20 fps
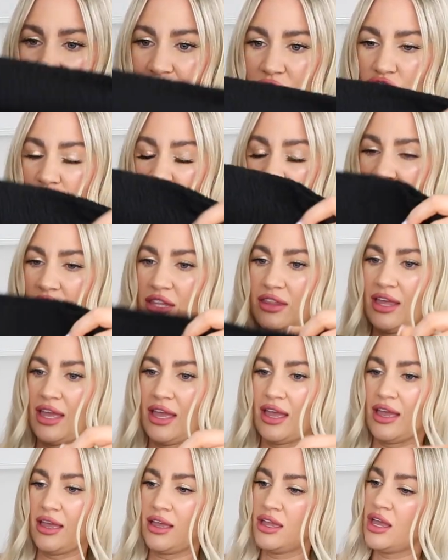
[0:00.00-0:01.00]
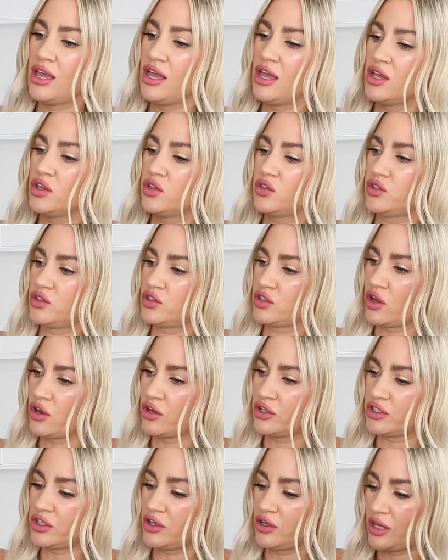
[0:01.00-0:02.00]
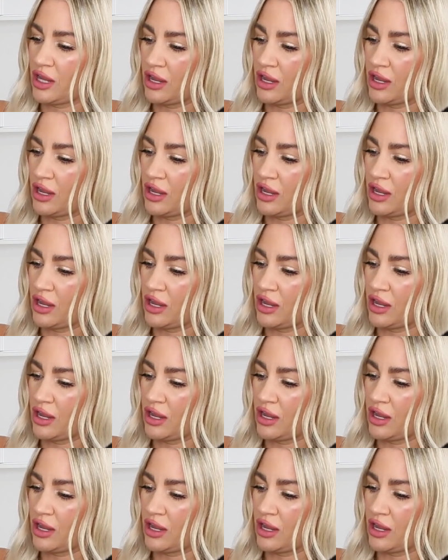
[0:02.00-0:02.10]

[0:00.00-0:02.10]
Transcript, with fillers: of stretch in there. So